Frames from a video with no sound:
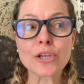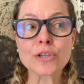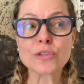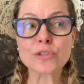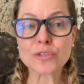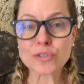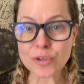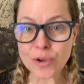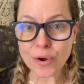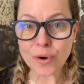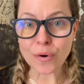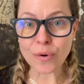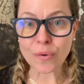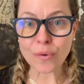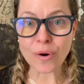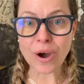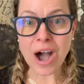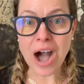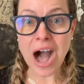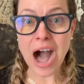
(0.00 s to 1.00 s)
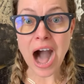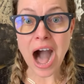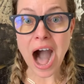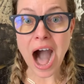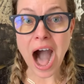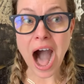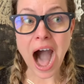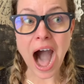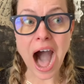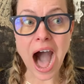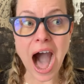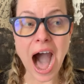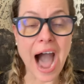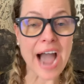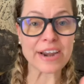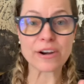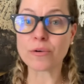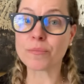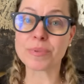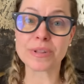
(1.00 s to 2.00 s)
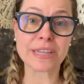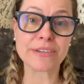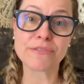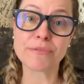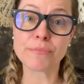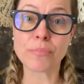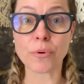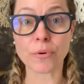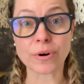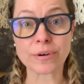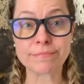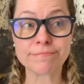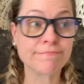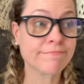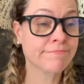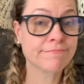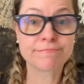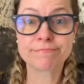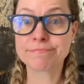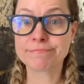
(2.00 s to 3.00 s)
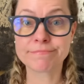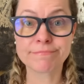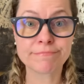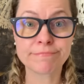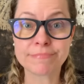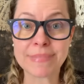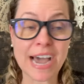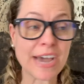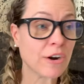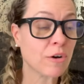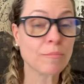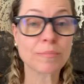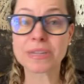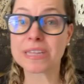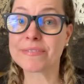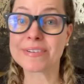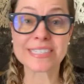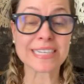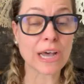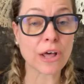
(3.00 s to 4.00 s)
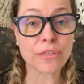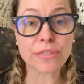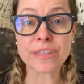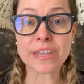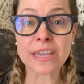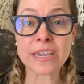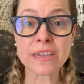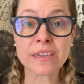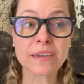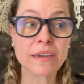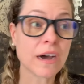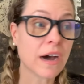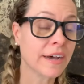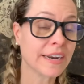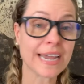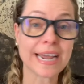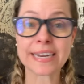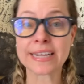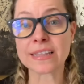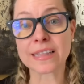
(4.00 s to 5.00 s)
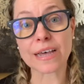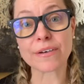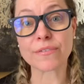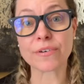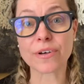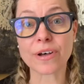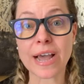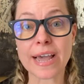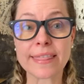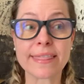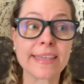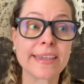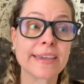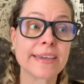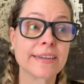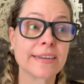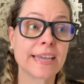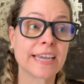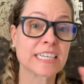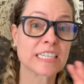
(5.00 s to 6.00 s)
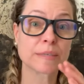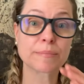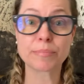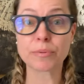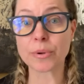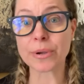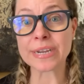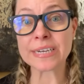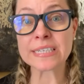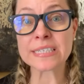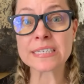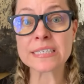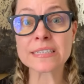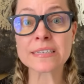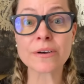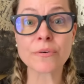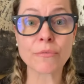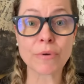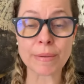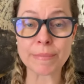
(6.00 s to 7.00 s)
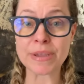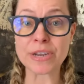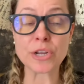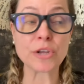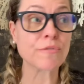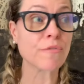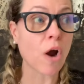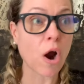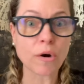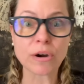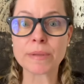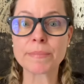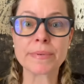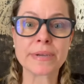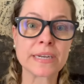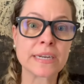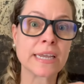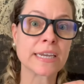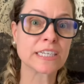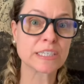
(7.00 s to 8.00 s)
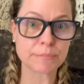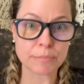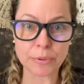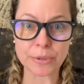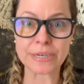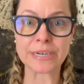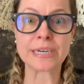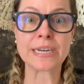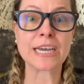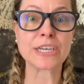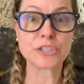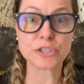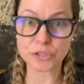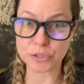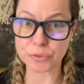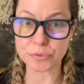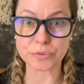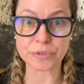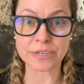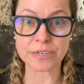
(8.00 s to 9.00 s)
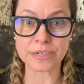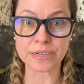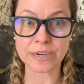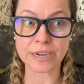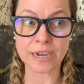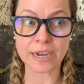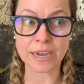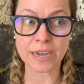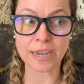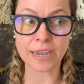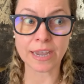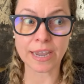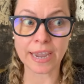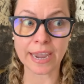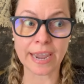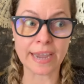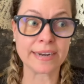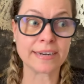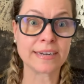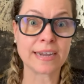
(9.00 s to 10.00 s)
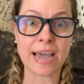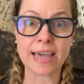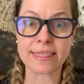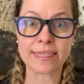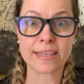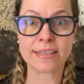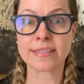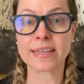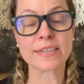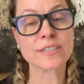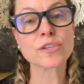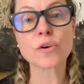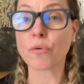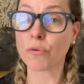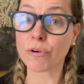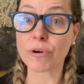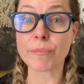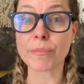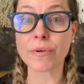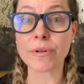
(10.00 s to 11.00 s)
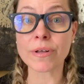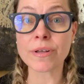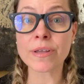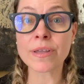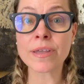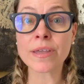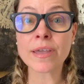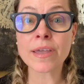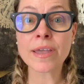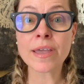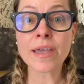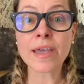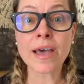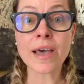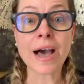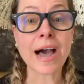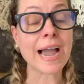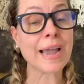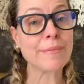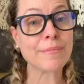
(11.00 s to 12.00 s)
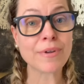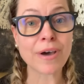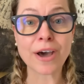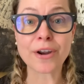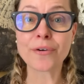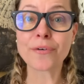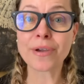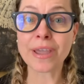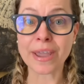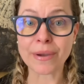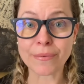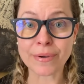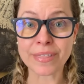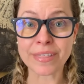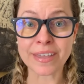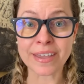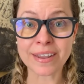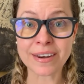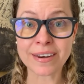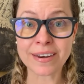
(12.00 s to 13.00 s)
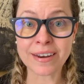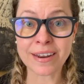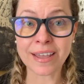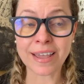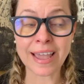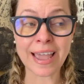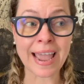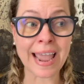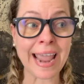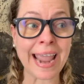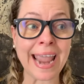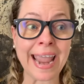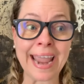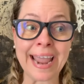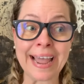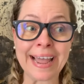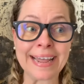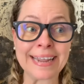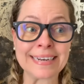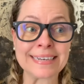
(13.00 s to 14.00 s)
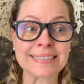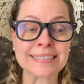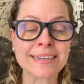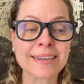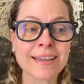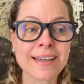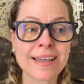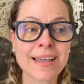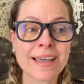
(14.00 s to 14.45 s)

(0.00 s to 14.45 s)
So I don't believe in porn. I don't believe it's healthy on any level. I think it exploits women who've already been exploited as children. And I think that's horrible. I'm not okay with it. And